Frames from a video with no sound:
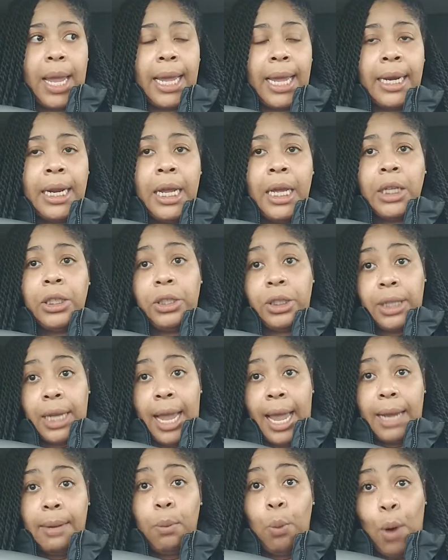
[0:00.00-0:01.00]
And she
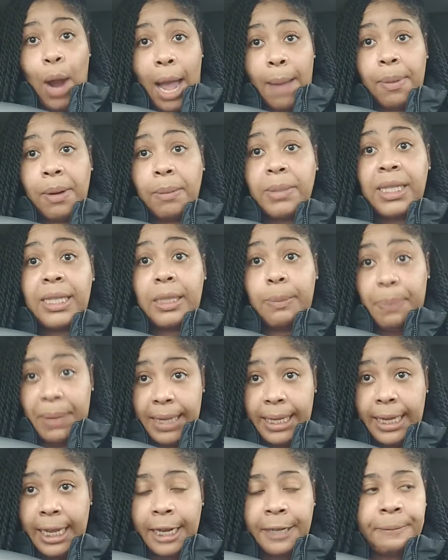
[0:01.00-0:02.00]
had problems
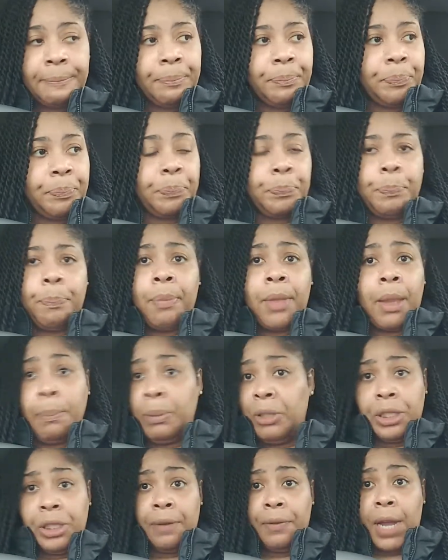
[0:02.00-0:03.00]
speaking.
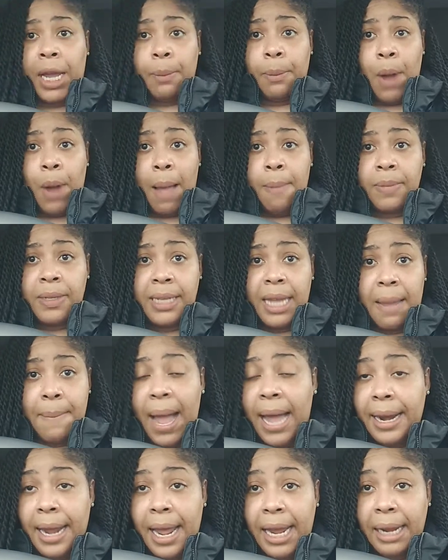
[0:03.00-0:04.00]
She never had a problem saying
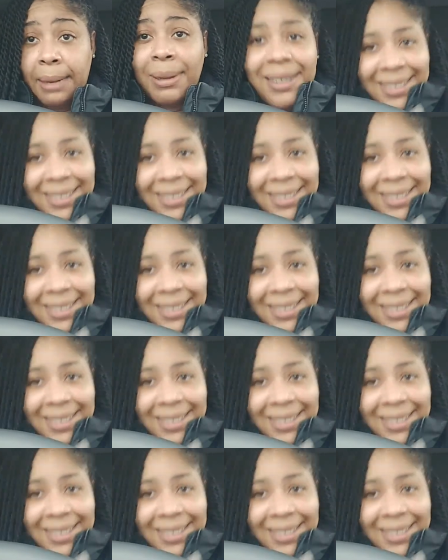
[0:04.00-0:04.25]
my name.